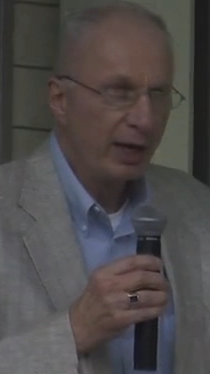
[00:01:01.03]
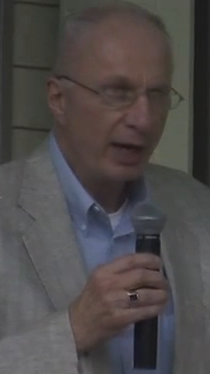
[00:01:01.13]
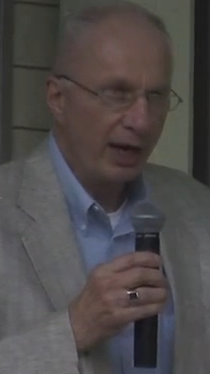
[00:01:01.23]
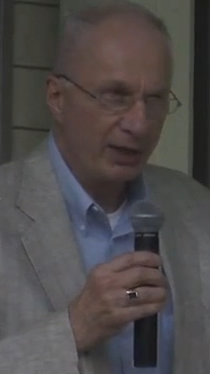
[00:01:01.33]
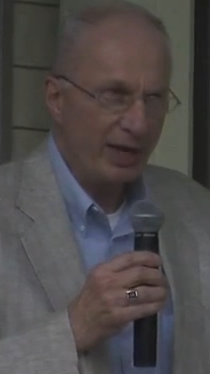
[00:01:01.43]

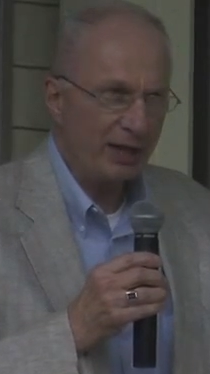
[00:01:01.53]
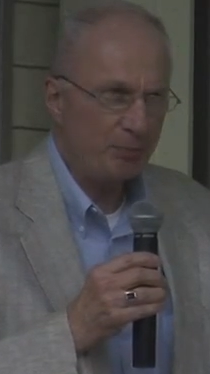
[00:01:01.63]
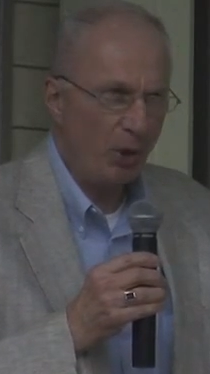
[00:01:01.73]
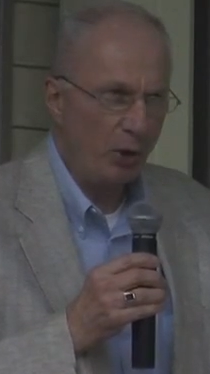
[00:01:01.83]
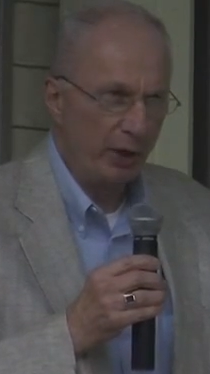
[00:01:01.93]
And
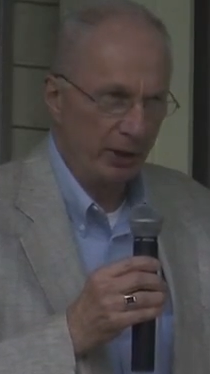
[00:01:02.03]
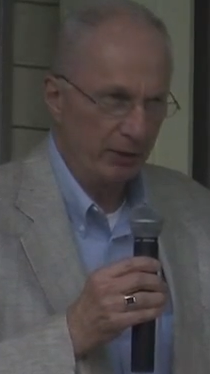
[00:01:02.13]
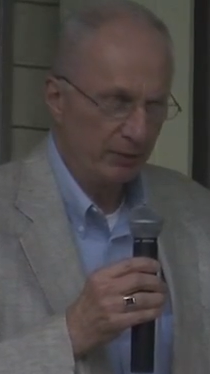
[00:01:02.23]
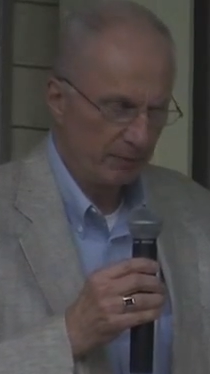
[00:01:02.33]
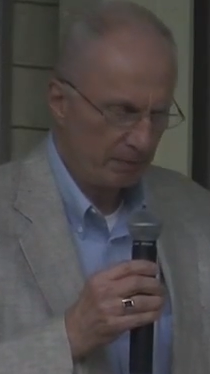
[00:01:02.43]
that poet,
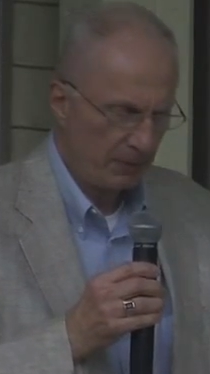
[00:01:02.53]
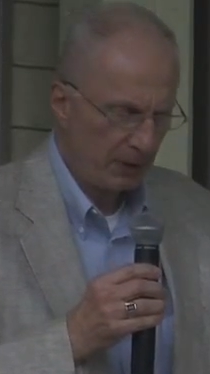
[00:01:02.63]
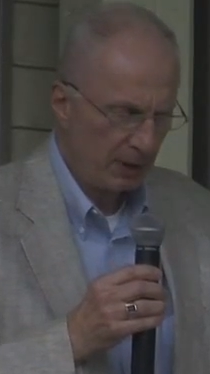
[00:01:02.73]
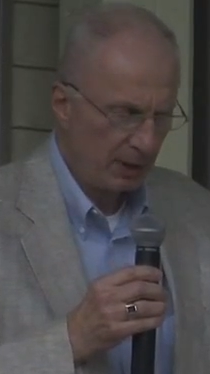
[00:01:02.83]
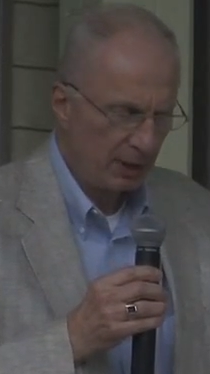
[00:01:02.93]

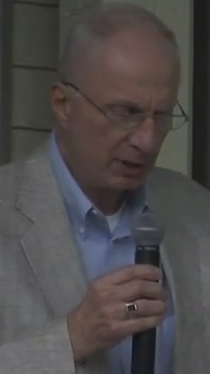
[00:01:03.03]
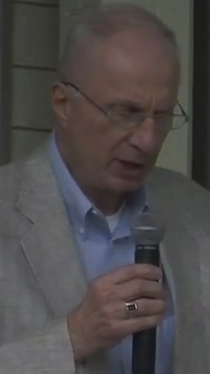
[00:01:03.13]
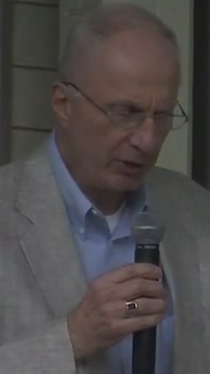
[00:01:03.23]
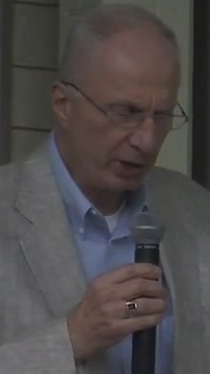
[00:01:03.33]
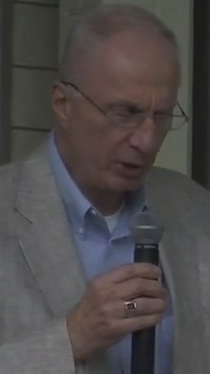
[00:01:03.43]

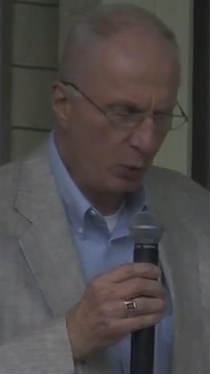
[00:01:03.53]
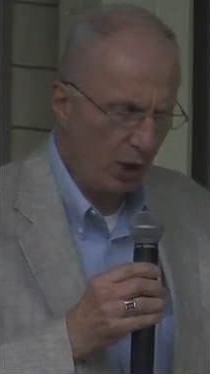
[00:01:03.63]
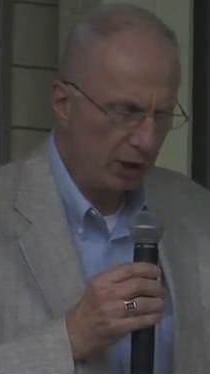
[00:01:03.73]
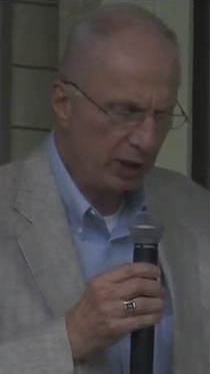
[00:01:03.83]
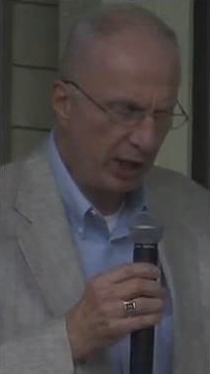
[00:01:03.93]
Derek
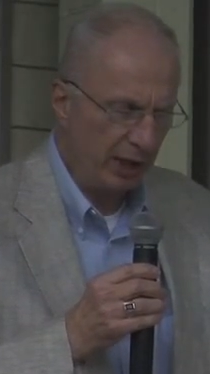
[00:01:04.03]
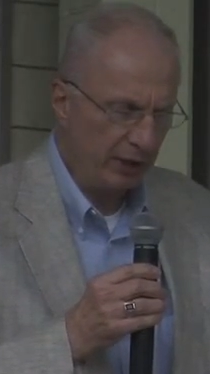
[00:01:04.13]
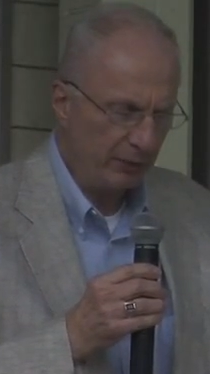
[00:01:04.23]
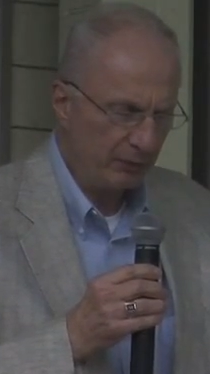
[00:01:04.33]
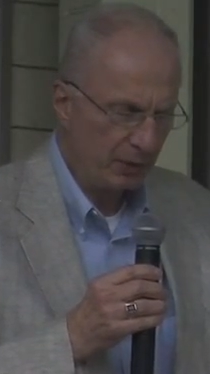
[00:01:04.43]
Walcott,
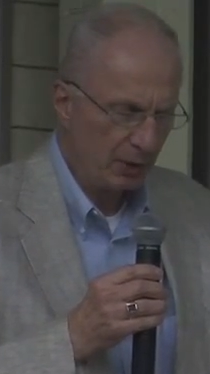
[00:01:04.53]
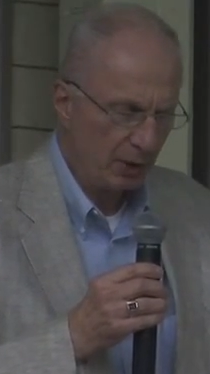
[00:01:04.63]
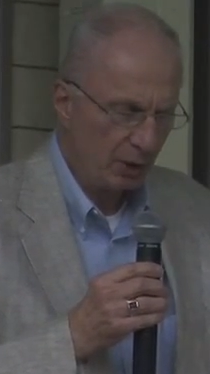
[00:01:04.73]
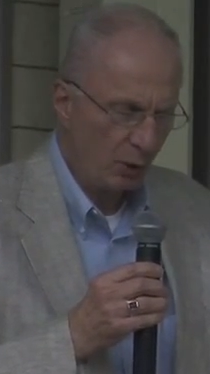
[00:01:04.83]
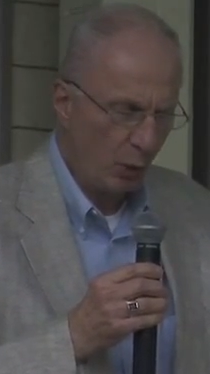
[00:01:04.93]

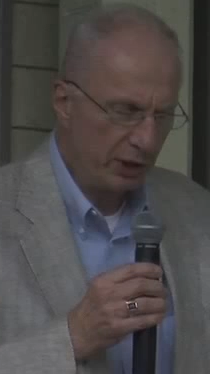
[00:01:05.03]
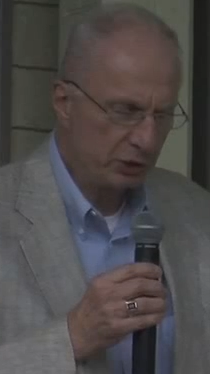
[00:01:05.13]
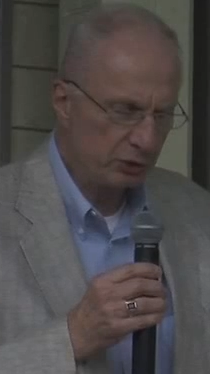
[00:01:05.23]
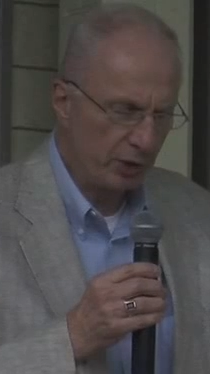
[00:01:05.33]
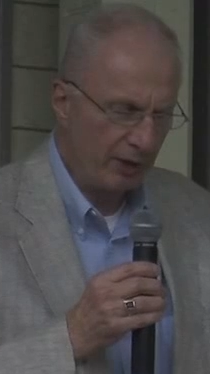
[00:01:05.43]

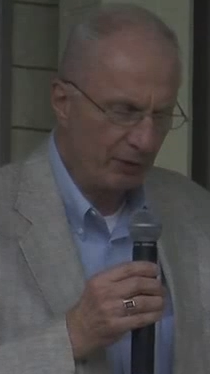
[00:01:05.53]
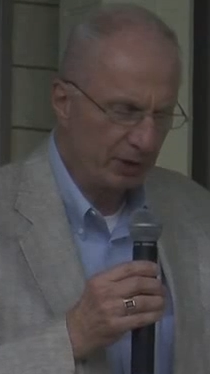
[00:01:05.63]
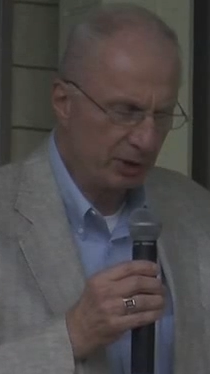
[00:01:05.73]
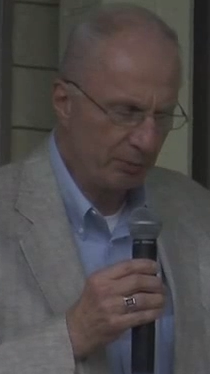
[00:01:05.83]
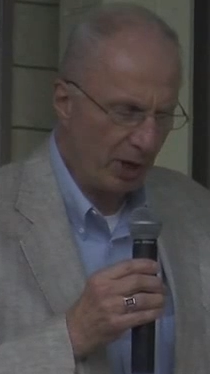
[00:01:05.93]
once
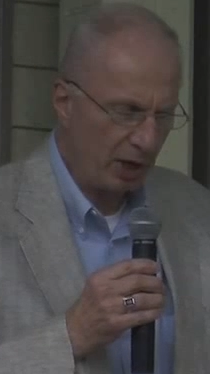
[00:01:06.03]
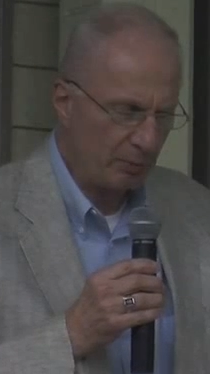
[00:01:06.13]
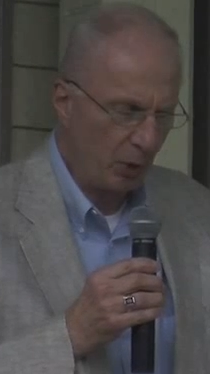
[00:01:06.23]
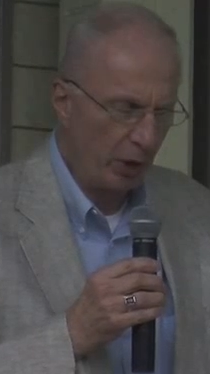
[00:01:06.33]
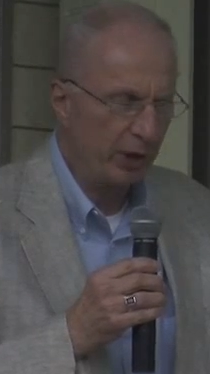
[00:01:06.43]
traveled to
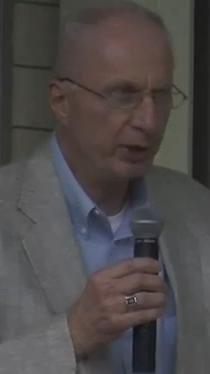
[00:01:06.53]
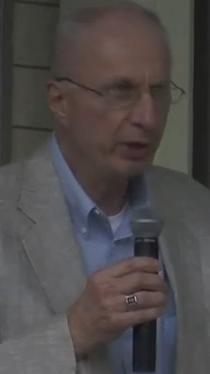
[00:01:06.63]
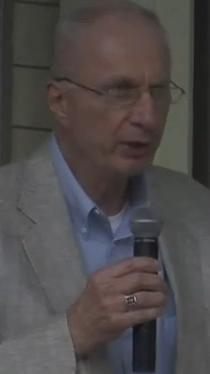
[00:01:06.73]
Brockport,